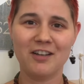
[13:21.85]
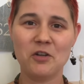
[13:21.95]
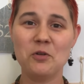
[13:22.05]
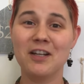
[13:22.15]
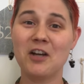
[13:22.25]

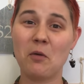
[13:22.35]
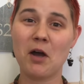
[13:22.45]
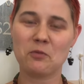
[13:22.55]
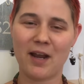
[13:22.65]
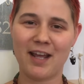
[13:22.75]
who can go
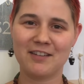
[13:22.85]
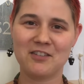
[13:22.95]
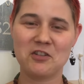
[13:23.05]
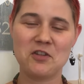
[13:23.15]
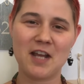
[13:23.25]
on
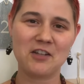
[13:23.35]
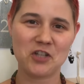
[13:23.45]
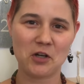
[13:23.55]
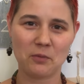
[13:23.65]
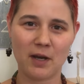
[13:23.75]
rants to the next
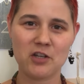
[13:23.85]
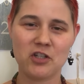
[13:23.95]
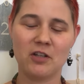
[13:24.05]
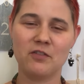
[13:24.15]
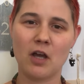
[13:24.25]

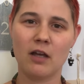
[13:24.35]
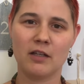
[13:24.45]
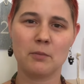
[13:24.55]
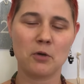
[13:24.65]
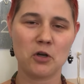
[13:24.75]
generation of
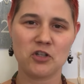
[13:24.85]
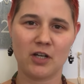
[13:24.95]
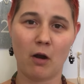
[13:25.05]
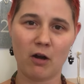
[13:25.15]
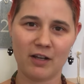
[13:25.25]
young and
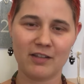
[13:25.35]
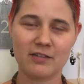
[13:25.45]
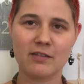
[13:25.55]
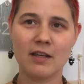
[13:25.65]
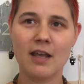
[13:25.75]
emerging
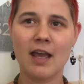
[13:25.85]
artists,